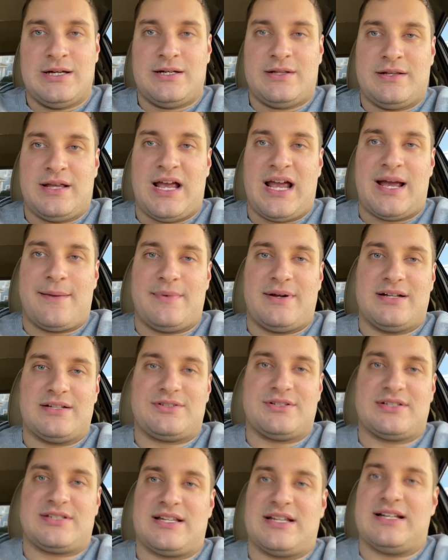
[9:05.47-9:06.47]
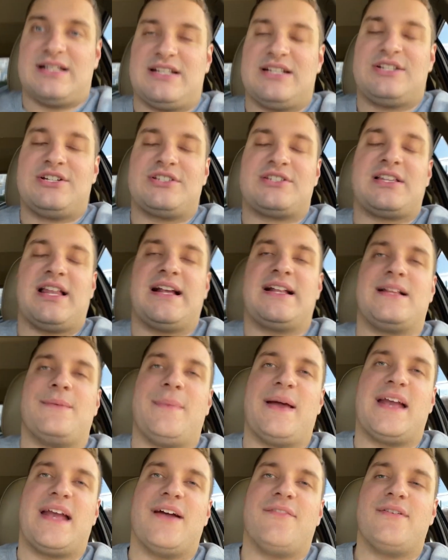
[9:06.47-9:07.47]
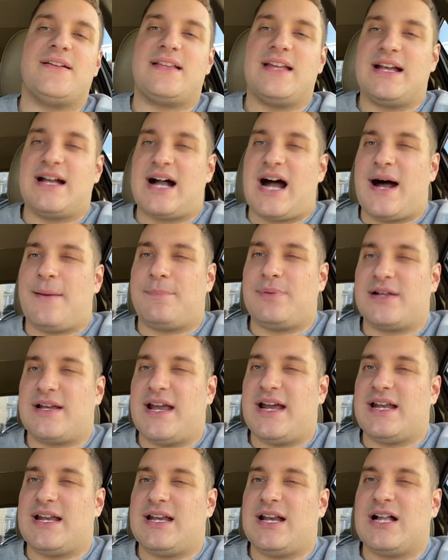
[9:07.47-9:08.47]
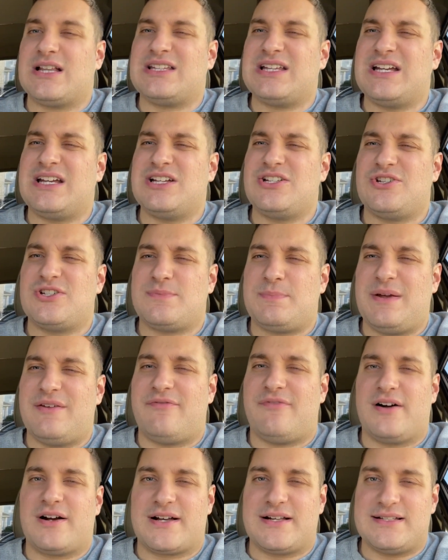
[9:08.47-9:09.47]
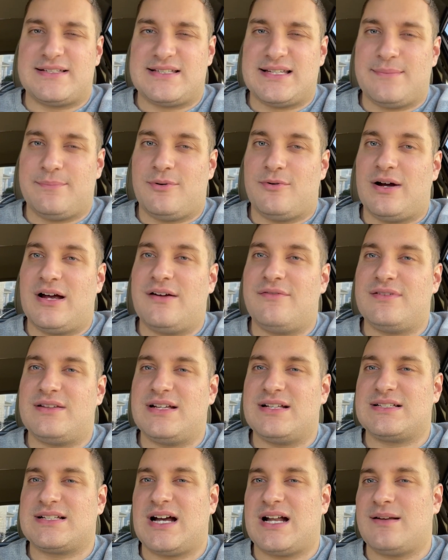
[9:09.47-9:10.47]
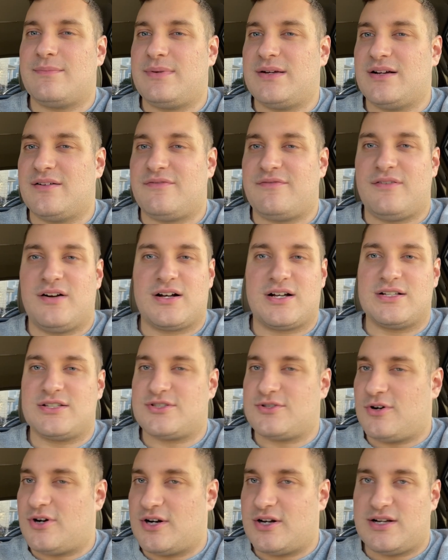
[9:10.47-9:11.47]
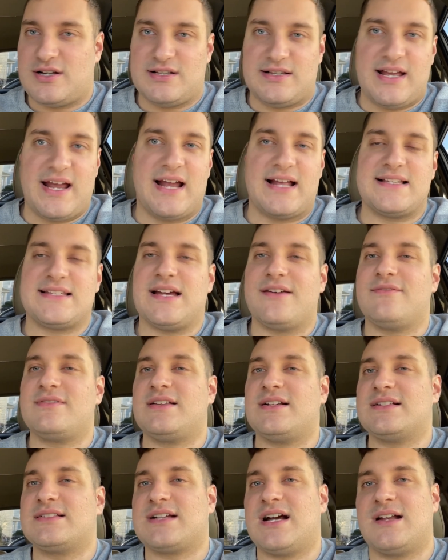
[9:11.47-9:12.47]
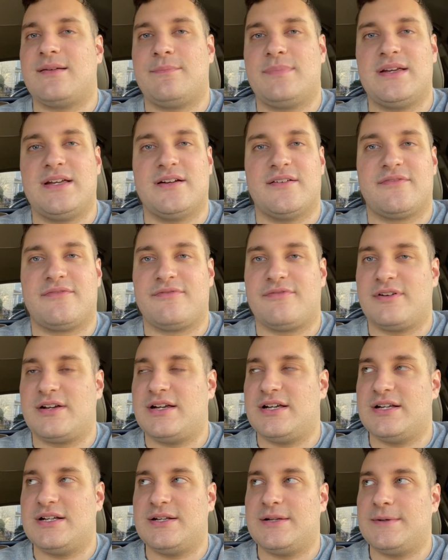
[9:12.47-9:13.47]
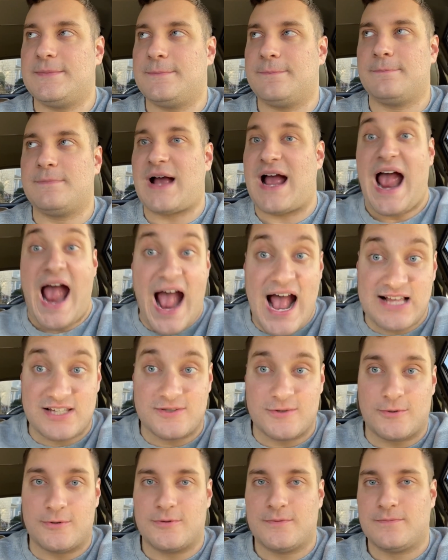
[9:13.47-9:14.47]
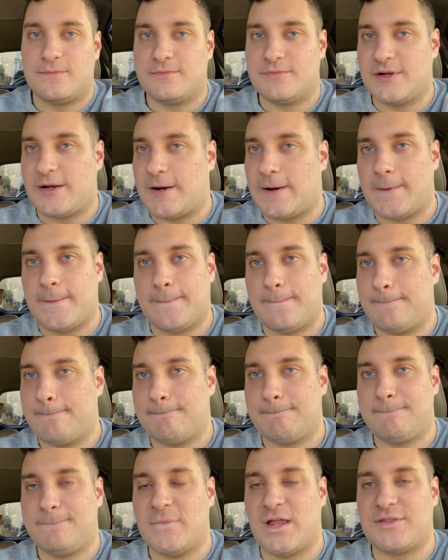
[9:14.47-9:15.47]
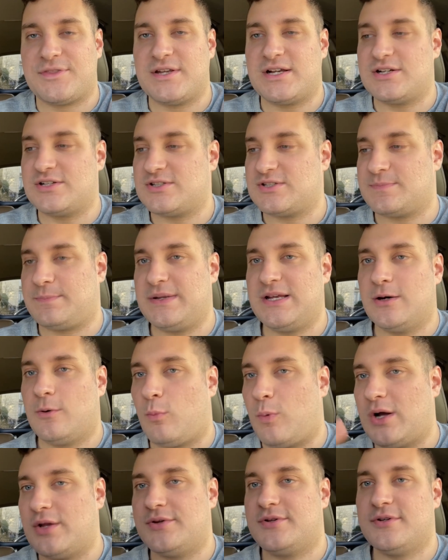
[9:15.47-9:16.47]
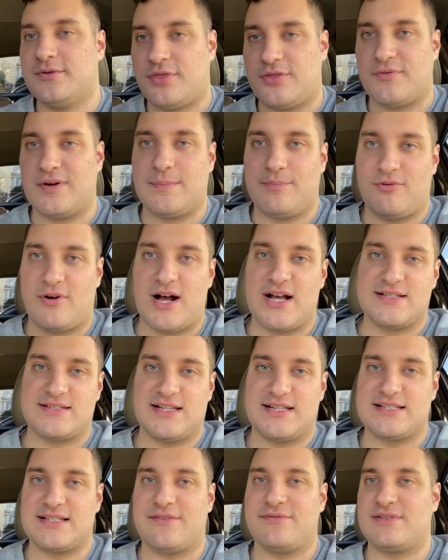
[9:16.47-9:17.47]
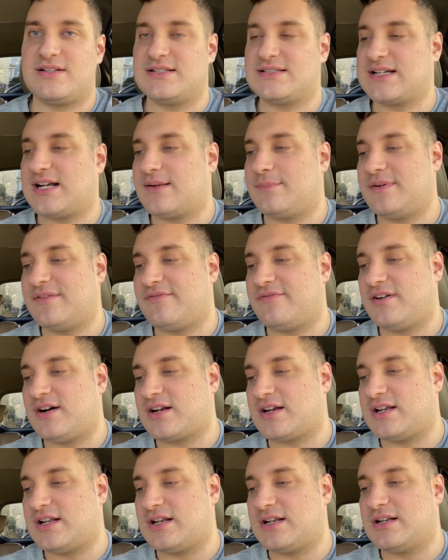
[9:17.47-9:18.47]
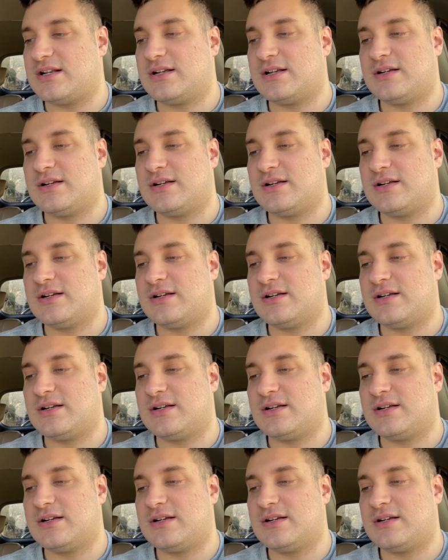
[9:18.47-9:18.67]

yeah, I mean, it's just, they just like to make everything complicated. Nothing could just be fucking simple. Everything's got to be a fucking song and a dance. Everything's got to be a hassle, you know? Nothing could just be a 1, 2, 3 process. Everything's got to be fucking